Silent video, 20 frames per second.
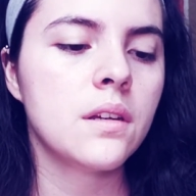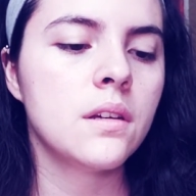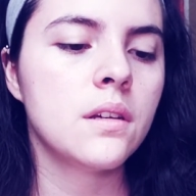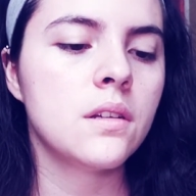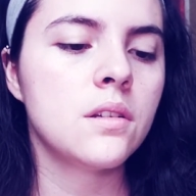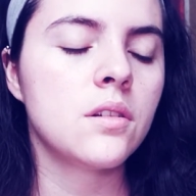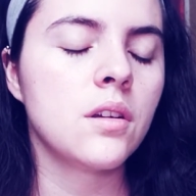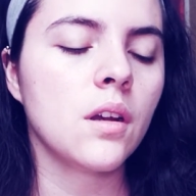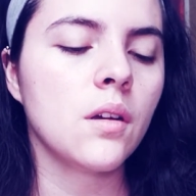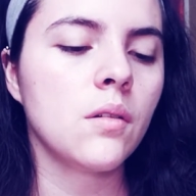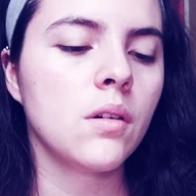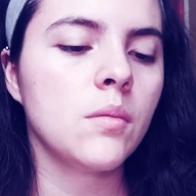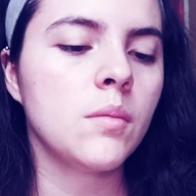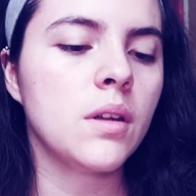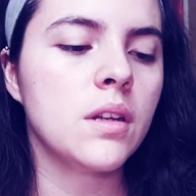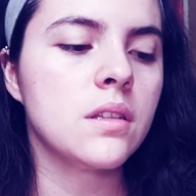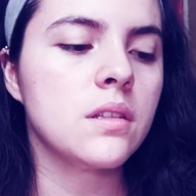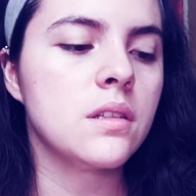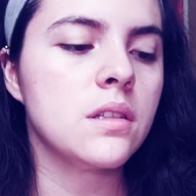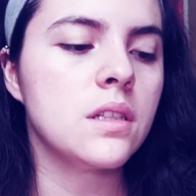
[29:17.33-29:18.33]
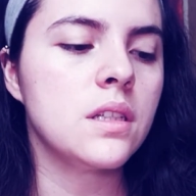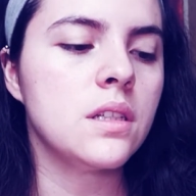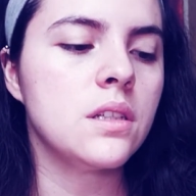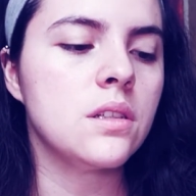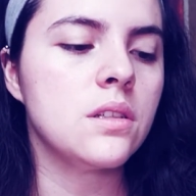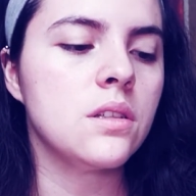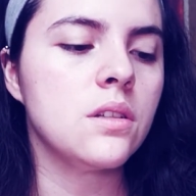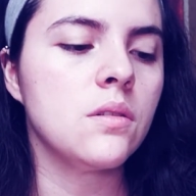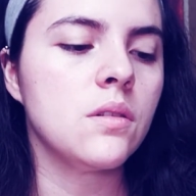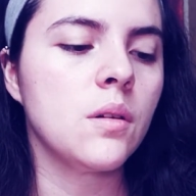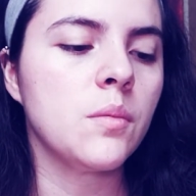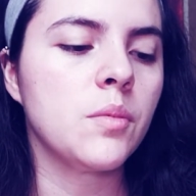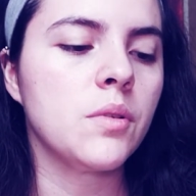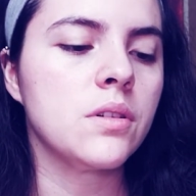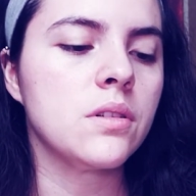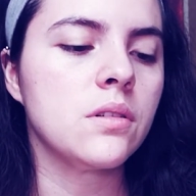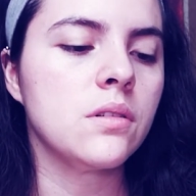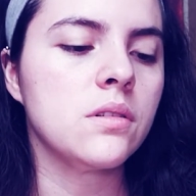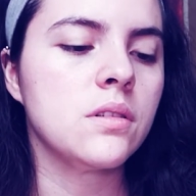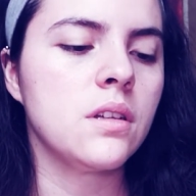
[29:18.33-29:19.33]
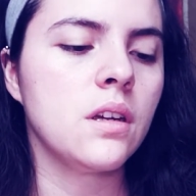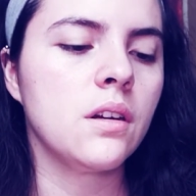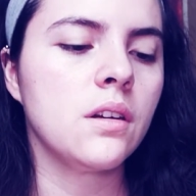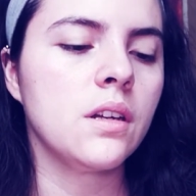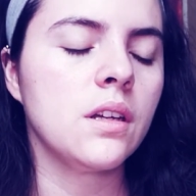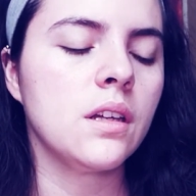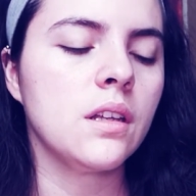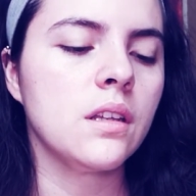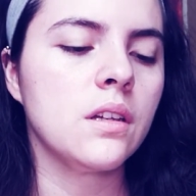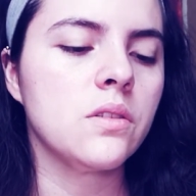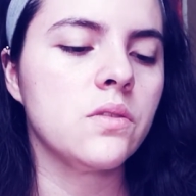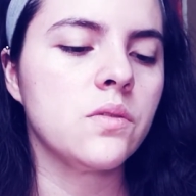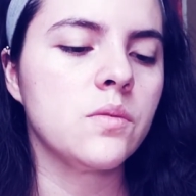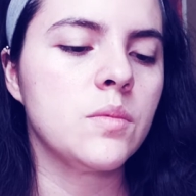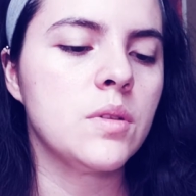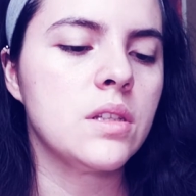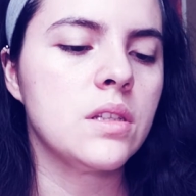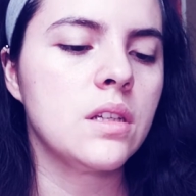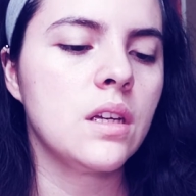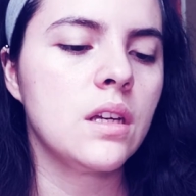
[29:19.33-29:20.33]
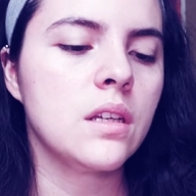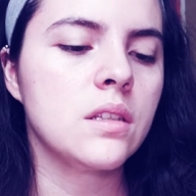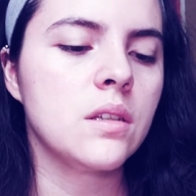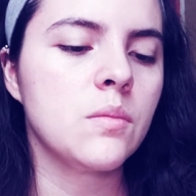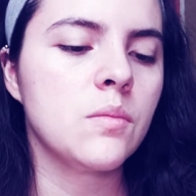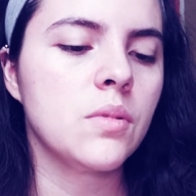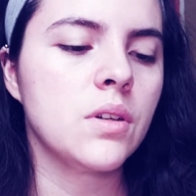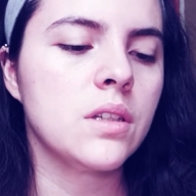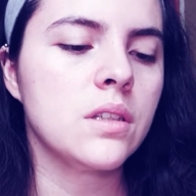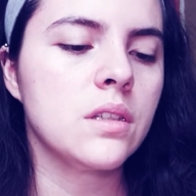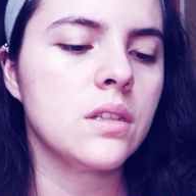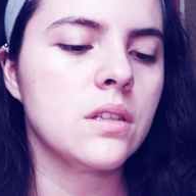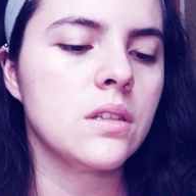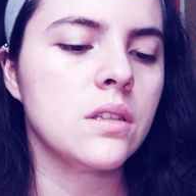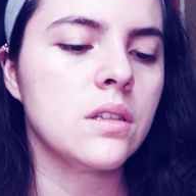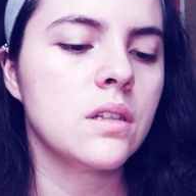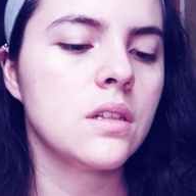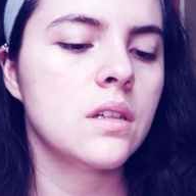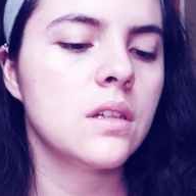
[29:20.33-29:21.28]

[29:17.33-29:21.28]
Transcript: Jaguar medicine teaches you that personal integrity allows for mistakes, embraces